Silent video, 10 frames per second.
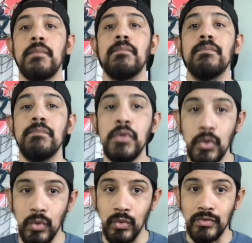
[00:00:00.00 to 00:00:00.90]

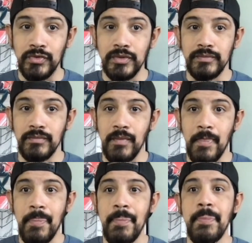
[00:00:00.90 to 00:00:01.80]
move.
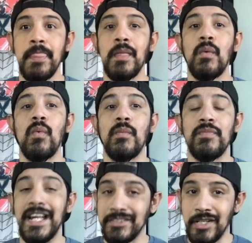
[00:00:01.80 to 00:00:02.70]

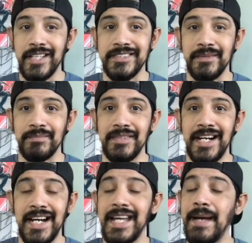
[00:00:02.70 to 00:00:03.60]
That's awesome.
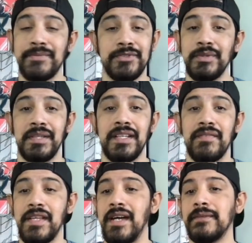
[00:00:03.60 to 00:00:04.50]
I absolutely
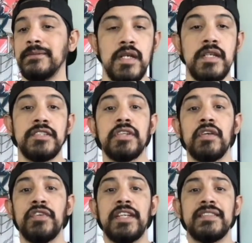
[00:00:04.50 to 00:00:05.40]
love that. So
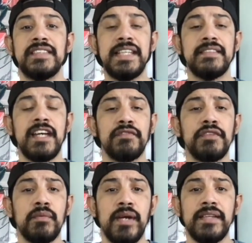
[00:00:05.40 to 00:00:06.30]
if you can see,
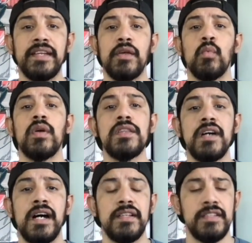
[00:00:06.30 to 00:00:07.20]
definitely right there,
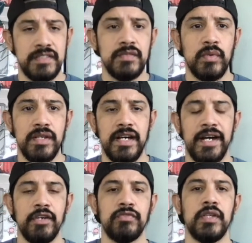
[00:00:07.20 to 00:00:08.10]
this is one of the
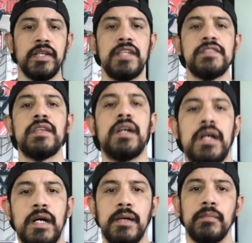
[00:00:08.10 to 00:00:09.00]
higher flunkies.
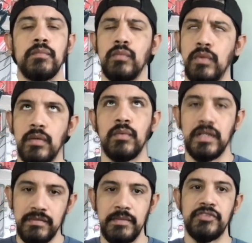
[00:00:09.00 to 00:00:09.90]
Well,
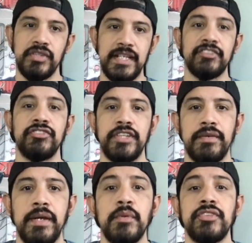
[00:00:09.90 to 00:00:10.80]
one of them that you can actually
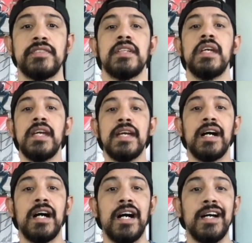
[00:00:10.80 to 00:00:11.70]
generate, which is
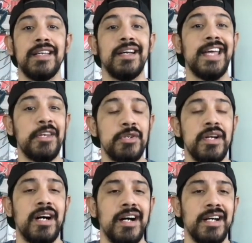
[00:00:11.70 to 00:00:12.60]

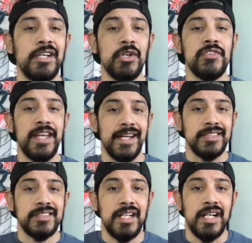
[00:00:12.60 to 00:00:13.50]
Earth
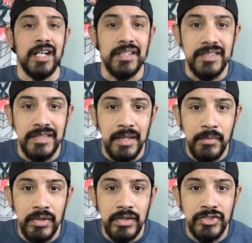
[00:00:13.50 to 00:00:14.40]
X,
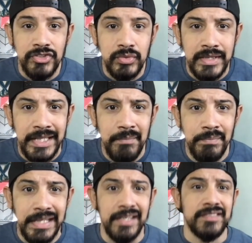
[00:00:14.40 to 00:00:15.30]
number
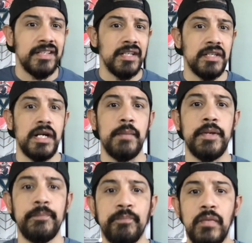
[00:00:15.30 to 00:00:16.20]
20B is the
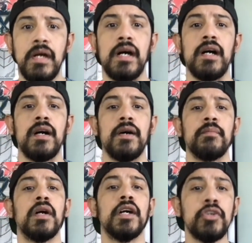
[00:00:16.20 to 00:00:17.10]
uncommon.
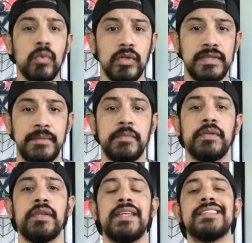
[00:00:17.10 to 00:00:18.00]
Underworld team
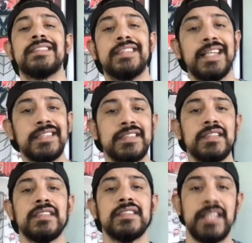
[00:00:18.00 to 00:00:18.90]
ability,
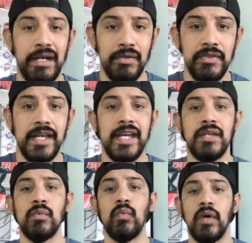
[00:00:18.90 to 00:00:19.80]
6 stealth,
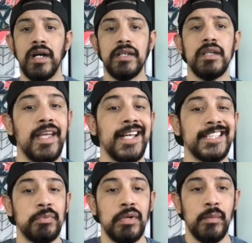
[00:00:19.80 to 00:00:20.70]
and 1
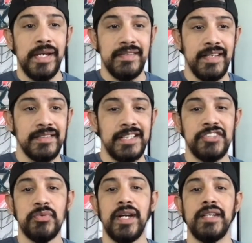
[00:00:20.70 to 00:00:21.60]
exploit weakness.
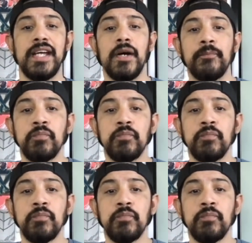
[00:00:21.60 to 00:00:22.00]
That's right. Now,